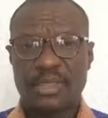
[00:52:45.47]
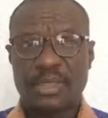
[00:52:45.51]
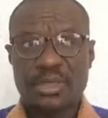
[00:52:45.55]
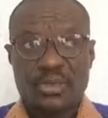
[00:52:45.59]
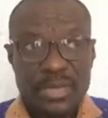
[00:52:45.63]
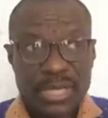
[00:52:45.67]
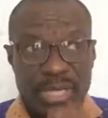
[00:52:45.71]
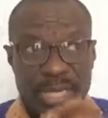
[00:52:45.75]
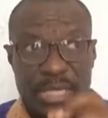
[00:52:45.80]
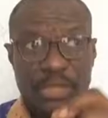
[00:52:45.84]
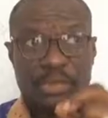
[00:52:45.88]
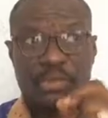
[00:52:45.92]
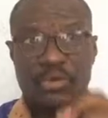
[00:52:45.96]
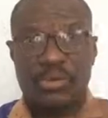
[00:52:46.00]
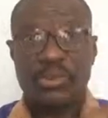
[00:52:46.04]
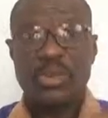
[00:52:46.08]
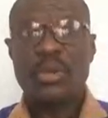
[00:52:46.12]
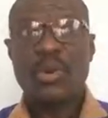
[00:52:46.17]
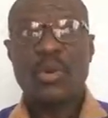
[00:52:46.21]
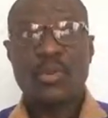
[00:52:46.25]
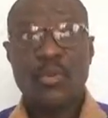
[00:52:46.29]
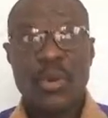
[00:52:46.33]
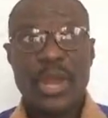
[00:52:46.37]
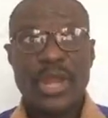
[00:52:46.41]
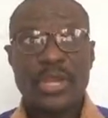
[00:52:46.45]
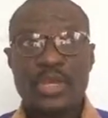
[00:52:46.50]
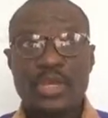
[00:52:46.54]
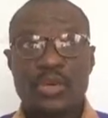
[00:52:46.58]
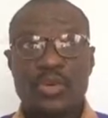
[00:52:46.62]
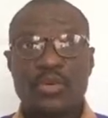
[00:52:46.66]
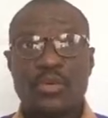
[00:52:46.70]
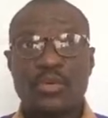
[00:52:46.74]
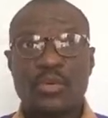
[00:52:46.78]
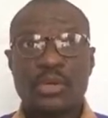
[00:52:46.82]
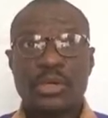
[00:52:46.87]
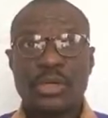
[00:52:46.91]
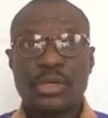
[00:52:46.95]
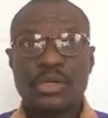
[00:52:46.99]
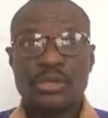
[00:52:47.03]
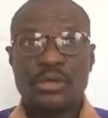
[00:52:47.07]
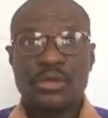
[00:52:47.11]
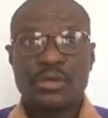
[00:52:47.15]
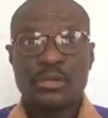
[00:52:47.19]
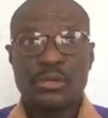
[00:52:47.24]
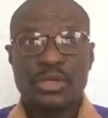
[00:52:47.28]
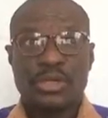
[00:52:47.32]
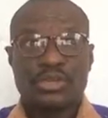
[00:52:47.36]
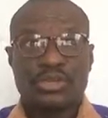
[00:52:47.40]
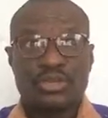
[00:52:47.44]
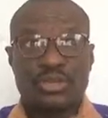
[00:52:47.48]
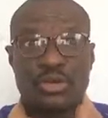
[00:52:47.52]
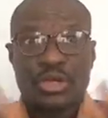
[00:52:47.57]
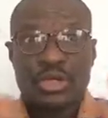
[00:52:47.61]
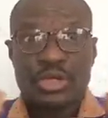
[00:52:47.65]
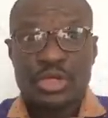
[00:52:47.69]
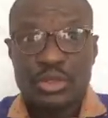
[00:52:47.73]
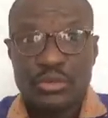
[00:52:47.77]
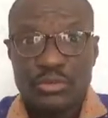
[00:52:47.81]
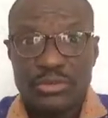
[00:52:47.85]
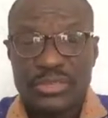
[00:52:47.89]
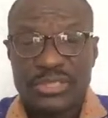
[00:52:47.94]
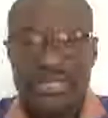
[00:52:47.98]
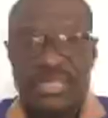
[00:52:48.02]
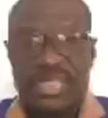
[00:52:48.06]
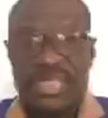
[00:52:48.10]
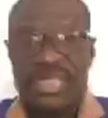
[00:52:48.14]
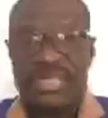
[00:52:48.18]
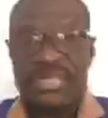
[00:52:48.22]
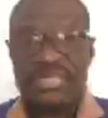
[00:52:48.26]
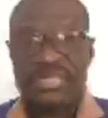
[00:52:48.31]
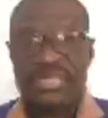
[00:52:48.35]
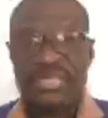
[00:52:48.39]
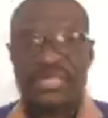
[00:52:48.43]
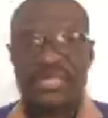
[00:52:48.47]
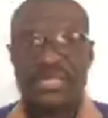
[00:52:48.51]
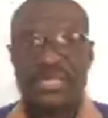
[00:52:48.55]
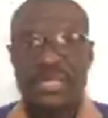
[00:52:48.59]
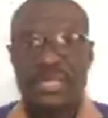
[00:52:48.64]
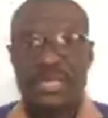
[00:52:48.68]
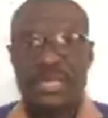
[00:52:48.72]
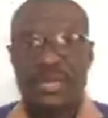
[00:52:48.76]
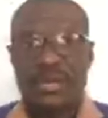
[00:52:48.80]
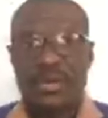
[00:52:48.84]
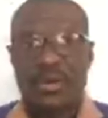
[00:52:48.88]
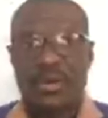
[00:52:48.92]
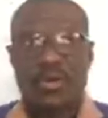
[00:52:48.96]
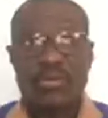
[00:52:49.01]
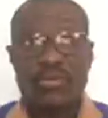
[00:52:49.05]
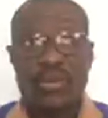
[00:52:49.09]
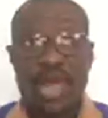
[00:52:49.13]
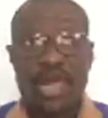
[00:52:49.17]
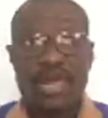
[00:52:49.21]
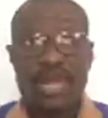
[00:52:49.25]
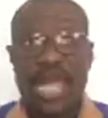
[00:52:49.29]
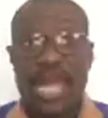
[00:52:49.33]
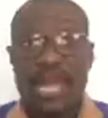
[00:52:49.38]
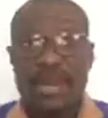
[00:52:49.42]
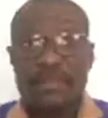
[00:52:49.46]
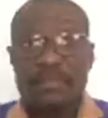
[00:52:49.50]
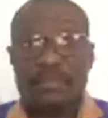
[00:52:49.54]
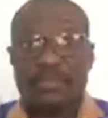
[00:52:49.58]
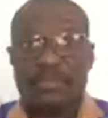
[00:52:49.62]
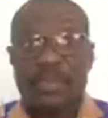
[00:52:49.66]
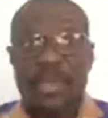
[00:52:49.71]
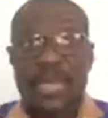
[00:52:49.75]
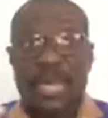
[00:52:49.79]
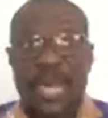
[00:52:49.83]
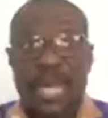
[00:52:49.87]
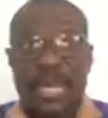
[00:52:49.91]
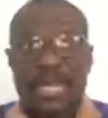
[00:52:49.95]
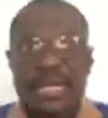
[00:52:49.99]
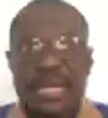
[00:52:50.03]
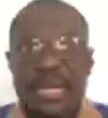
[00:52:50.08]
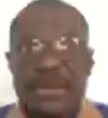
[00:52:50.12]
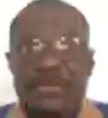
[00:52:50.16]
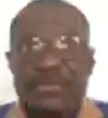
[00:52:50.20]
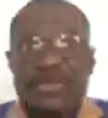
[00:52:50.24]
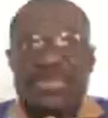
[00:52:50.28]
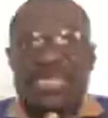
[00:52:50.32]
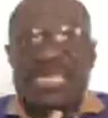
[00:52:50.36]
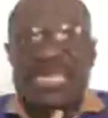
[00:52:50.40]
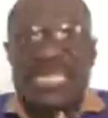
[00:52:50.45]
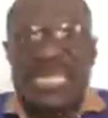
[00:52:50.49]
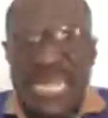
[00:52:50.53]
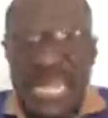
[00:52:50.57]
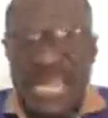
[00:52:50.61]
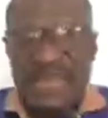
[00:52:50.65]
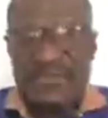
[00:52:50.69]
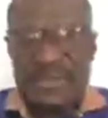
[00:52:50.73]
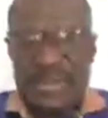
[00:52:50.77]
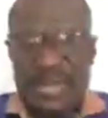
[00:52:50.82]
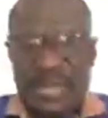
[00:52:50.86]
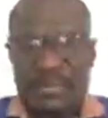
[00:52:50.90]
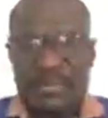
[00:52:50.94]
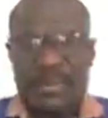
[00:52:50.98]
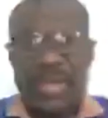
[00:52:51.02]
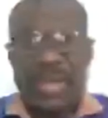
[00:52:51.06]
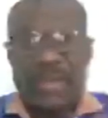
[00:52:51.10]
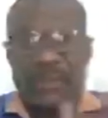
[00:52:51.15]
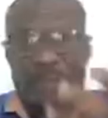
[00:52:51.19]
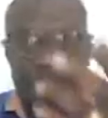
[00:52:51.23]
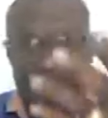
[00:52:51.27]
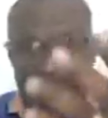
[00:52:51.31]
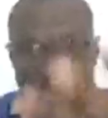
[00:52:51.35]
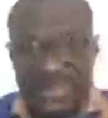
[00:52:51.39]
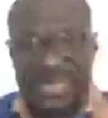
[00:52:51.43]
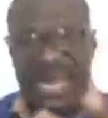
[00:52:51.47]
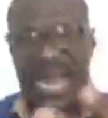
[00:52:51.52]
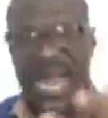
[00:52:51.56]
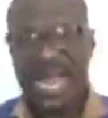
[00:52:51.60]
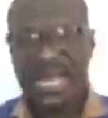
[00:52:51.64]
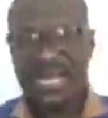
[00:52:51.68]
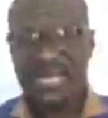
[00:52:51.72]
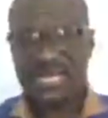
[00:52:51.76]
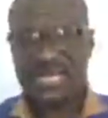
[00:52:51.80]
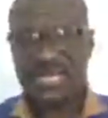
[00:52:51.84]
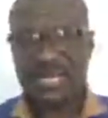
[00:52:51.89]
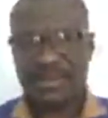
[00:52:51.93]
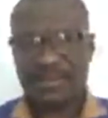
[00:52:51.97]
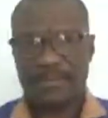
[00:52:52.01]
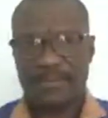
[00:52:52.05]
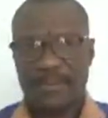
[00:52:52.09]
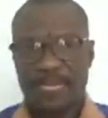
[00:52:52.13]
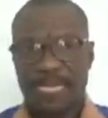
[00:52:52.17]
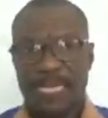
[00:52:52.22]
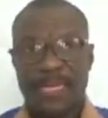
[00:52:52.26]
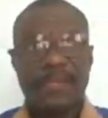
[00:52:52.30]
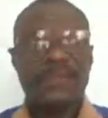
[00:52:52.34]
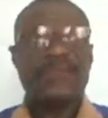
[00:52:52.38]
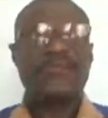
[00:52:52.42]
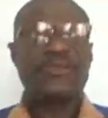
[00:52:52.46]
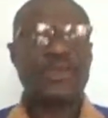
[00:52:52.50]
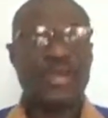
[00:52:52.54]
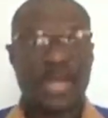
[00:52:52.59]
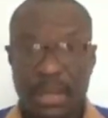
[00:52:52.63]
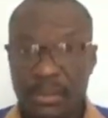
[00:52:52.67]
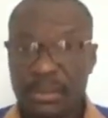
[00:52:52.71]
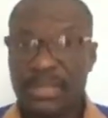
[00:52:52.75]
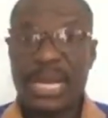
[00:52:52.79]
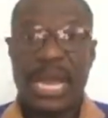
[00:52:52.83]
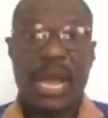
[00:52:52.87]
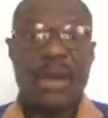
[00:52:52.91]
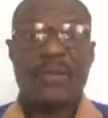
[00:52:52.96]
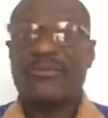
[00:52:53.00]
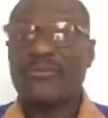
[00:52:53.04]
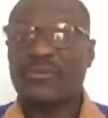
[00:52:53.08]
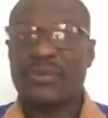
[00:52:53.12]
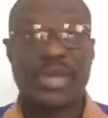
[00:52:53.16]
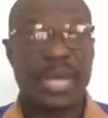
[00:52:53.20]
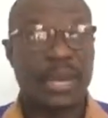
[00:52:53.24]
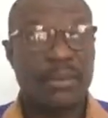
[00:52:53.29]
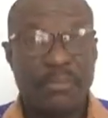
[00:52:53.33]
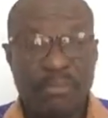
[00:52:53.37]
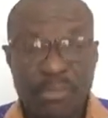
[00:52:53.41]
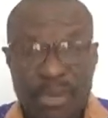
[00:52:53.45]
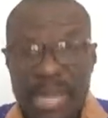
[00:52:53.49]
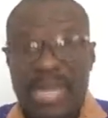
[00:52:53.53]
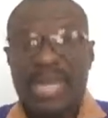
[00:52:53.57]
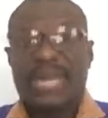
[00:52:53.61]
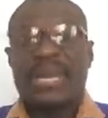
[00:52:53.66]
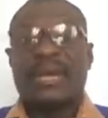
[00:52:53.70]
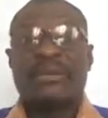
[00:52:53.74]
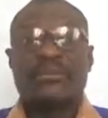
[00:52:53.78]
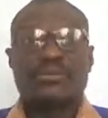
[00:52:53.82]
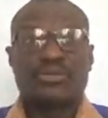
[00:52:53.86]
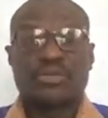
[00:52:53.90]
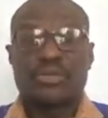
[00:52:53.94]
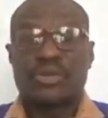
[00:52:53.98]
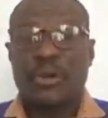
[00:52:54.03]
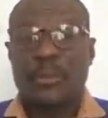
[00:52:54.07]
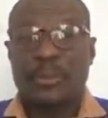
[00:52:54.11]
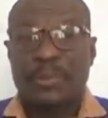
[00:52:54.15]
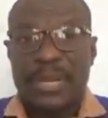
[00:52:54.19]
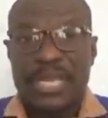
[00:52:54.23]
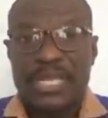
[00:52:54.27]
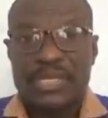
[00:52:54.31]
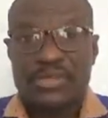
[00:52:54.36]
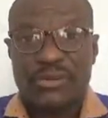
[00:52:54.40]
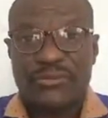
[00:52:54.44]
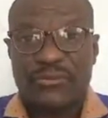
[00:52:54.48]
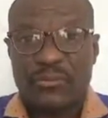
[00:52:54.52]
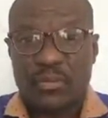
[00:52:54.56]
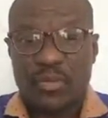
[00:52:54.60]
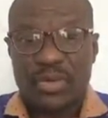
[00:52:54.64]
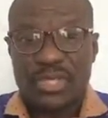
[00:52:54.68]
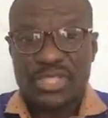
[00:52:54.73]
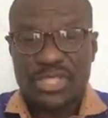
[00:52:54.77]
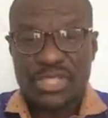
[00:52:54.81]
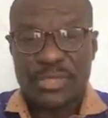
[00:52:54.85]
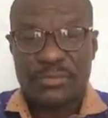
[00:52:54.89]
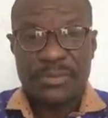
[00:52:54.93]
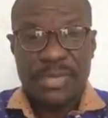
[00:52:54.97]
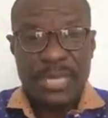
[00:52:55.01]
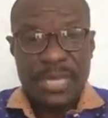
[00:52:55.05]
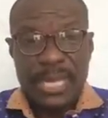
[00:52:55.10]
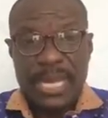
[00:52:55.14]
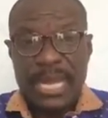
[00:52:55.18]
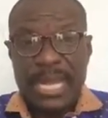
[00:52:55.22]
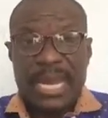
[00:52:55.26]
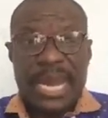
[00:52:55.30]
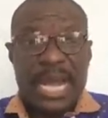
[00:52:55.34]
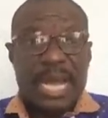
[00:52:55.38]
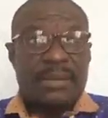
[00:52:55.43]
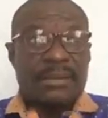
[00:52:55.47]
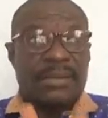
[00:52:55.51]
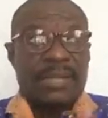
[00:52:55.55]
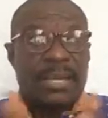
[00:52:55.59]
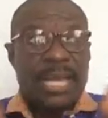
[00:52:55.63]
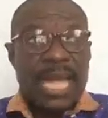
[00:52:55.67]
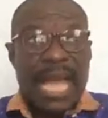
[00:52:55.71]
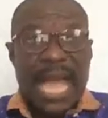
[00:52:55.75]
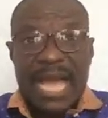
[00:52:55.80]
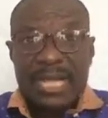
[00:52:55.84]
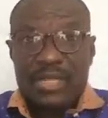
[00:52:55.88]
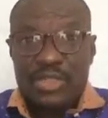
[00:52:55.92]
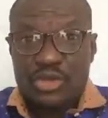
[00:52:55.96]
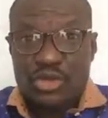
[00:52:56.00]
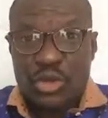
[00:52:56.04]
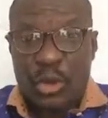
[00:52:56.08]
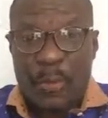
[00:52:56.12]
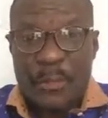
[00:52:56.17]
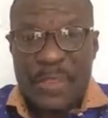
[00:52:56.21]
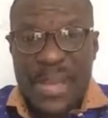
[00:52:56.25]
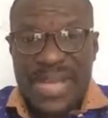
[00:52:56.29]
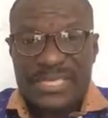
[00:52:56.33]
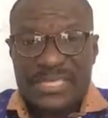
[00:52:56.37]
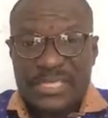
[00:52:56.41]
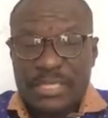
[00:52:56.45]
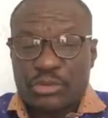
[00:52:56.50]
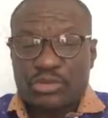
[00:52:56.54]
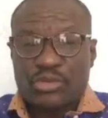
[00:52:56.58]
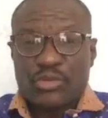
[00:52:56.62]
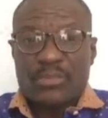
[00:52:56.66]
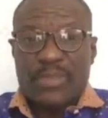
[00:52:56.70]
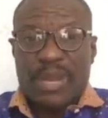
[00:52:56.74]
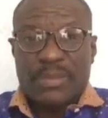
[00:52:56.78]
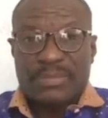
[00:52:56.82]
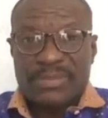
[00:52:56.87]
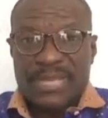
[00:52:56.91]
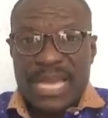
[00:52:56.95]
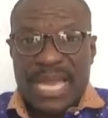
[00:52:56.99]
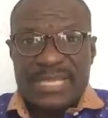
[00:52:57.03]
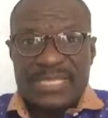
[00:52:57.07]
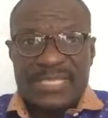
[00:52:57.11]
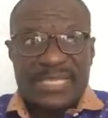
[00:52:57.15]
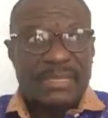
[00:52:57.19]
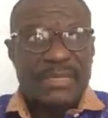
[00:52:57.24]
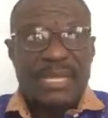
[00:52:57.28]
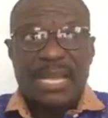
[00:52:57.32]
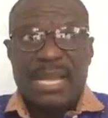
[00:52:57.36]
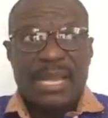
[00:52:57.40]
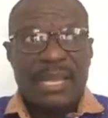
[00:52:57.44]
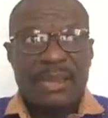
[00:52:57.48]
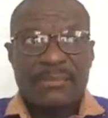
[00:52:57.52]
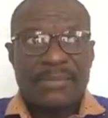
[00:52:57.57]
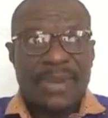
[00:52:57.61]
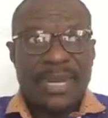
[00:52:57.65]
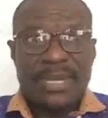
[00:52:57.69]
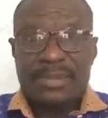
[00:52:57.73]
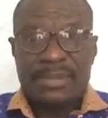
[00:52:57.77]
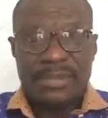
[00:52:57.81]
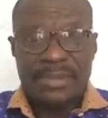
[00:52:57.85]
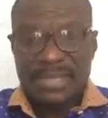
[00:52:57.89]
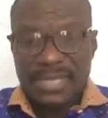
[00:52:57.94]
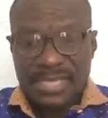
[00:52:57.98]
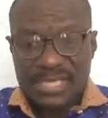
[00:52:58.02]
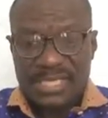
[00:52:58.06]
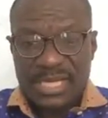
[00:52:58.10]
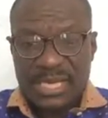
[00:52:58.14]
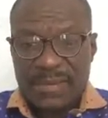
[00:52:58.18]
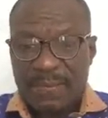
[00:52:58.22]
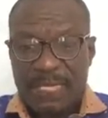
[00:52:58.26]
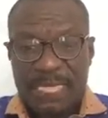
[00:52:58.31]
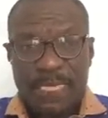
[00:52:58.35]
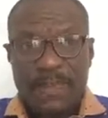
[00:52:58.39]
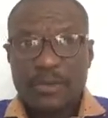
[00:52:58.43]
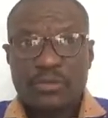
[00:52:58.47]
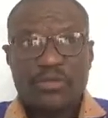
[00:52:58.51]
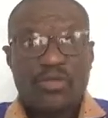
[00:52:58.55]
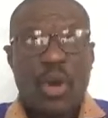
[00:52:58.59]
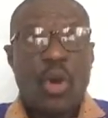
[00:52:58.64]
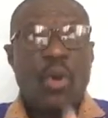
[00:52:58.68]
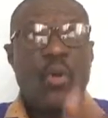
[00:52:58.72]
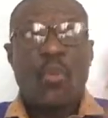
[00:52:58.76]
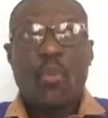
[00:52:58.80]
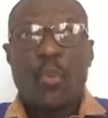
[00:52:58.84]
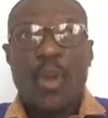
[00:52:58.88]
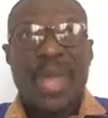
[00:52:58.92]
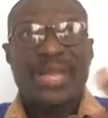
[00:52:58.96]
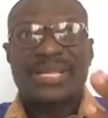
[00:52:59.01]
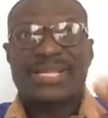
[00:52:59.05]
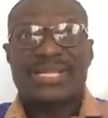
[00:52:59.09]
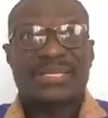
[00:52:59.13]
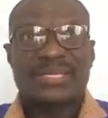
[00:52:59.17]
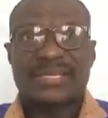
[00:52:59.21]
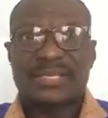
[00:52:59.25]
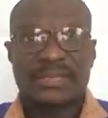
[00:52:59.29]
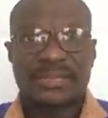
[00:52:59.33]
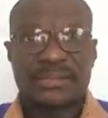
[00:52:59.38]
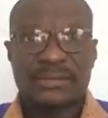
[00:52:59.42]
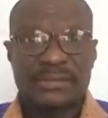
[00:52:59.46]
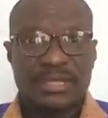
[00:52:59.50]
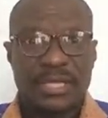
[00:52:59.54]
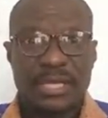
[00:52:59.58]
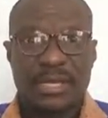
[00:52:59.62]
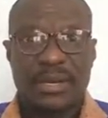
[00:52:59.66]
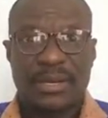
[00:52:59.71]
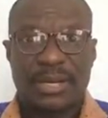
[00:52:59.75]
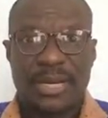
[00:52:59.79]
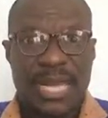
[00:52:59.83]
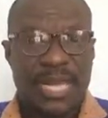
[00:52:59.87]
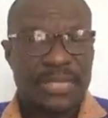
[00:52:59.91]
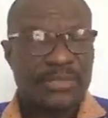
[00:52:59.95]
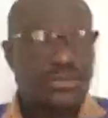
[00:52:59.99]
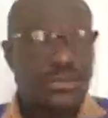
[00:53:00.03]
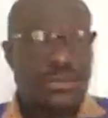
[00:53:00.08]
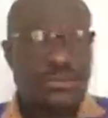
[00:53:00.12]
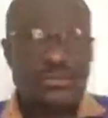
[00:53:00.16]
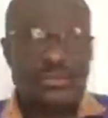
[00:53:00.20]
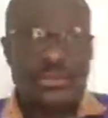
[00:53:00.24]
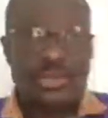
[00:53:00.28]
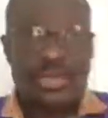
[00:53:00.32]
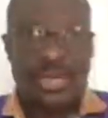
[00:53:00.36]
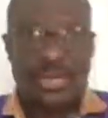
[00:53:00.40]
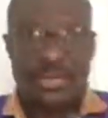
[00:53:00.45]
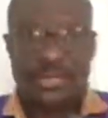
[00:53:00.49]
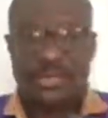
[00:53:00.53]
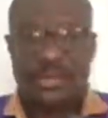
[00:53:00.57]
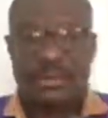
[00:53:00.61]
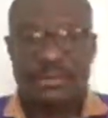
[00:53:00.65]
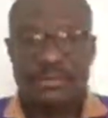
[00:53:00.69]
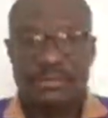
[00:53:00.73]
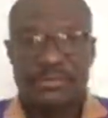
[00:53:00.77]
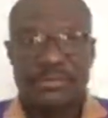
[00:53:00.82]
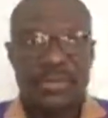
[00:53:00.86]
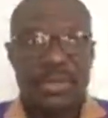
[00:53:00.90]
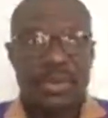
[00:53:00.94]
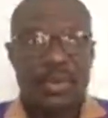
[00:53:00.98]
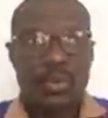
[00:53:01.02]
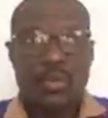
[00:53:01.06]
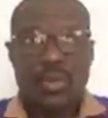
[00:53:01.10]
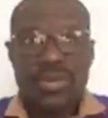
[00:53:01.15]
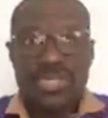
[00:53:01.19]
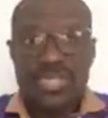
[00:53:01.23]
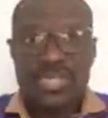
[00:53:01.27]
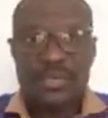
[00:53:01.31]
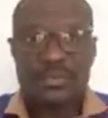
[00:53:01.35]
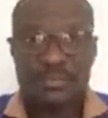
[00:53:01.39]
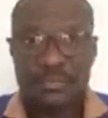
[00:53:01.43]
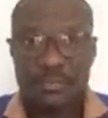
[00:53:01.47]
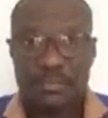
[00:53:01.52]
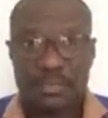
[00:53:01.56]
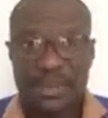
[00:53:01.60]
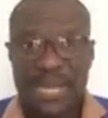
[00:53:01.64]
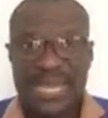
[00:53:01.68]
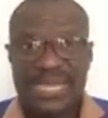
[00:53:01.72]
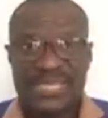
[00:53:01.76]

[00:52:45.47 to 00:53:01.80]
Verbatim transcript: You need to, when you you introduce Jesus, all right, and and they receive him, baptize them. If you can now, if you can bring them to your place of worship, and I'll ask your pastor to baptize them. But listen, don't wait till, you know, there are some there are some worship